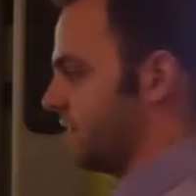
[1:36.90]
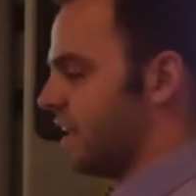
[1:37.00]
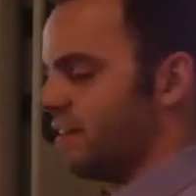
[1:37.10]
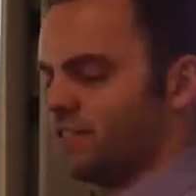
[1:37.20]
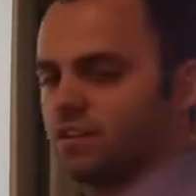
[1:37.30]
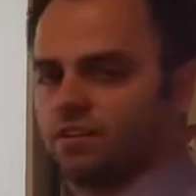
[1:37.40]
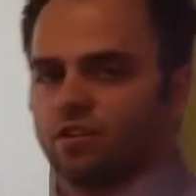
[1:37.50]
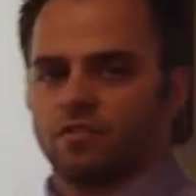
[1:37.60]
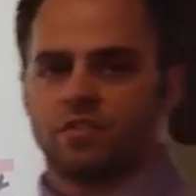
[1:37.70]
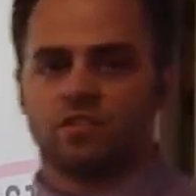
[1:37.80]
the safety,
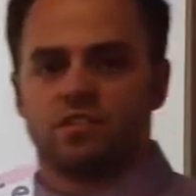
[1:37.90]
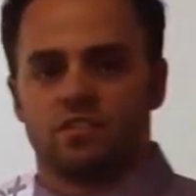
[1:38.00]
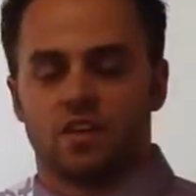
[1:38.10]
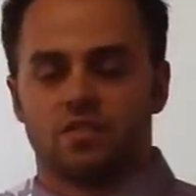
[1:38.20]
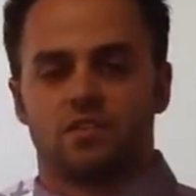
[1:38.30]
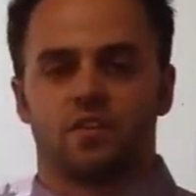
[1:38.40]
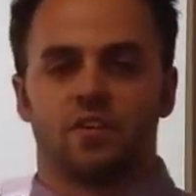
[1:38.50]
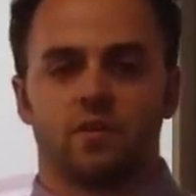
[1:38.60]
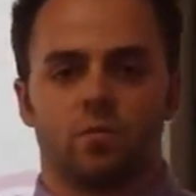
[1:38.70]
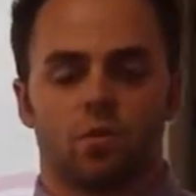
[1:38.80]
because obviously safety is
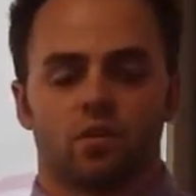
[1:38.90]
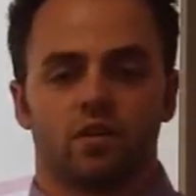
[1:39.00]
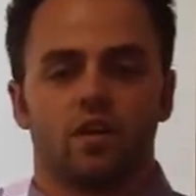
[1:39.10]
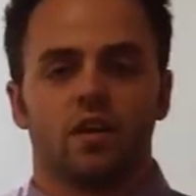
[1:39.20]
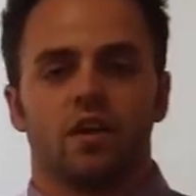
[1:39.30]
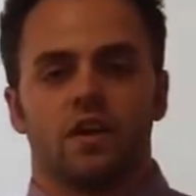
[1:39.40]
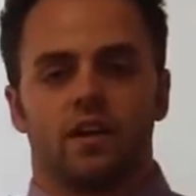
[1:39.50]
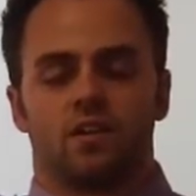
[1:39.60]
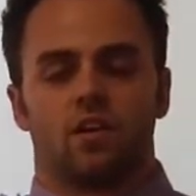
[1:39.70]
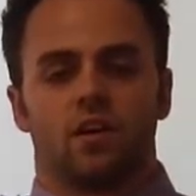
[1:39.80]
very important,
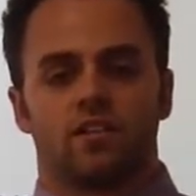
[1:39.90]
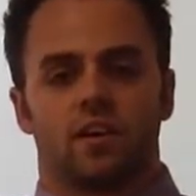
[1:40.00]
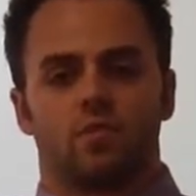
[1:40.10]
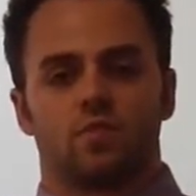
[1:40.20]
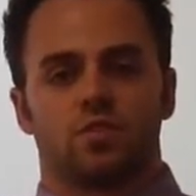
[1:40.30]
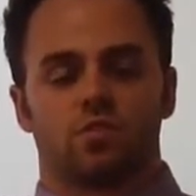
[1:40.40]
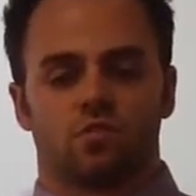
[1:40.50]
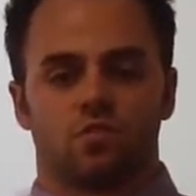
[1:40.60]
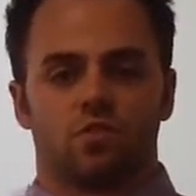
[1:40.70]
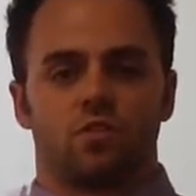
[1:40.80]
and a lot of times
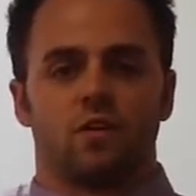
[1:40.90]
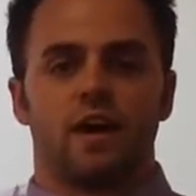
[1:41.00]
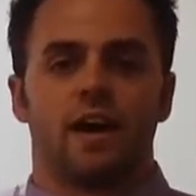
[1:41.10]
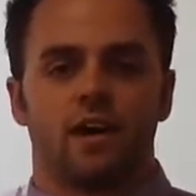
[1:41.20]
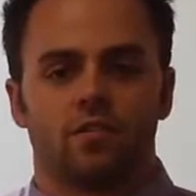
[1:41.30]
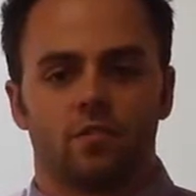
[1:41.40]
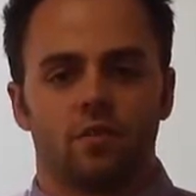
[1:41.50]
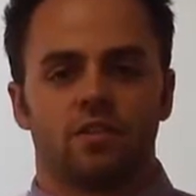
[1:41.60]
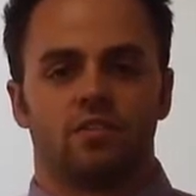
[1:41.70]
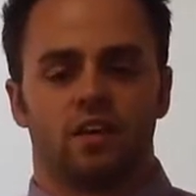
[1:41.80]
children don't know how
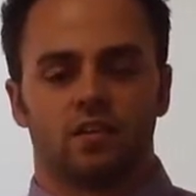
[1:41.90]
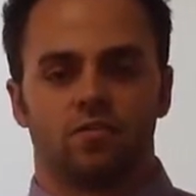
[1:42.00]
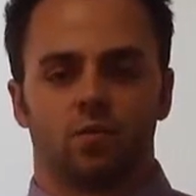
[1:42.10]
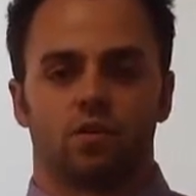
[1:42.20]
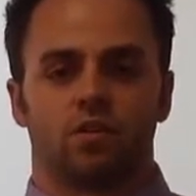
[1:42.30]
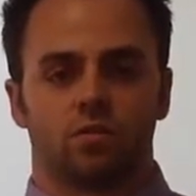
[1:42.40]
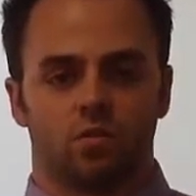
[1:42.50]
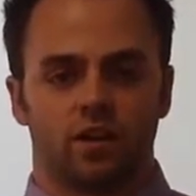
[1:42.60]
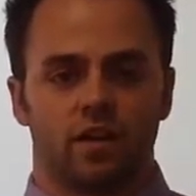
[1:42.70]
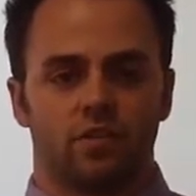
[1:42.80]
to be safe during the
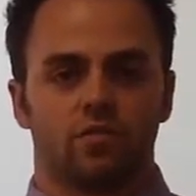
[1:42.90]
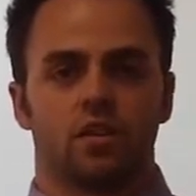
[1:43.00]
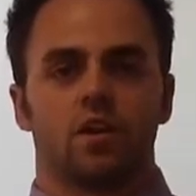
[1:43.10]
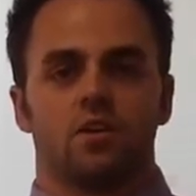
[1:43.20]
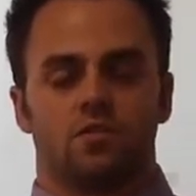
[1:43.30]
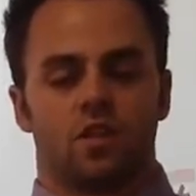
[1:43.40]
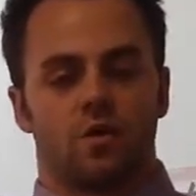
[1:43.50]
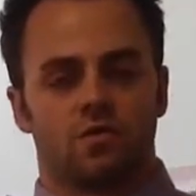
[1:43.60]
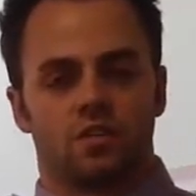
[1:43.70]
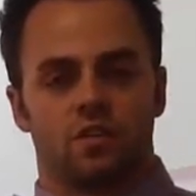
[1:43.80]
tornadoes. So
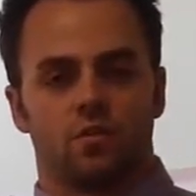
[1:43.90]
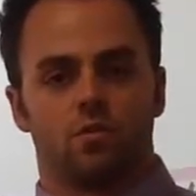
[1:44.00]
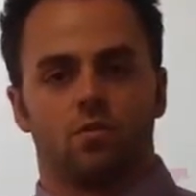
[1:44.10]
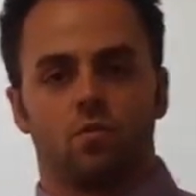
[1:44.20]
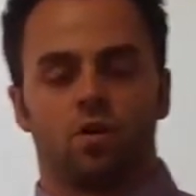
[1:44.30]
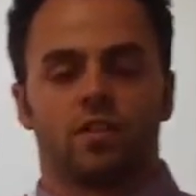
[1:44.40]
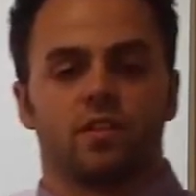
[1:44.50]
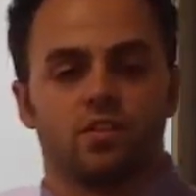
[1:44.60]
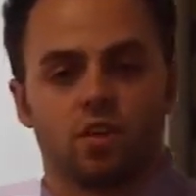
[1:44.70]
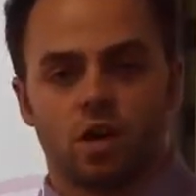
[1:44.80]
that was one of
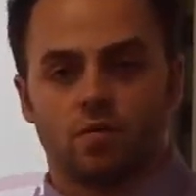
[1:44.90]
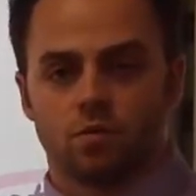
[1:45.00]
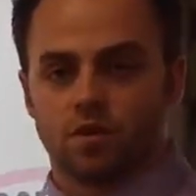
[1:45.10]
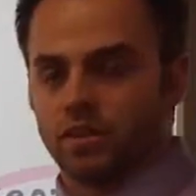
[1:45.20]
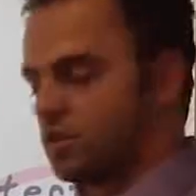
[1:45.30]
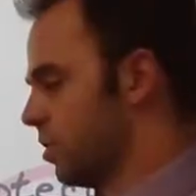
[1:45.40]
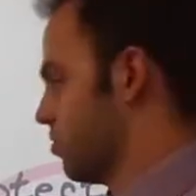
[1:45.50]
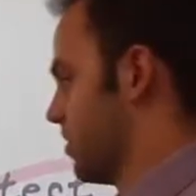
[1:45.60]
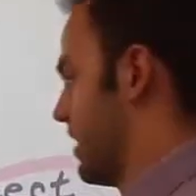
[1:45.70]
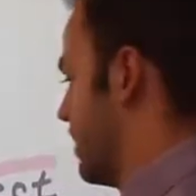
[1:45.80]
the jobs one of the
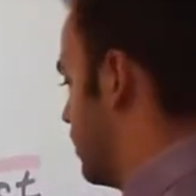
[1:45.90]
children had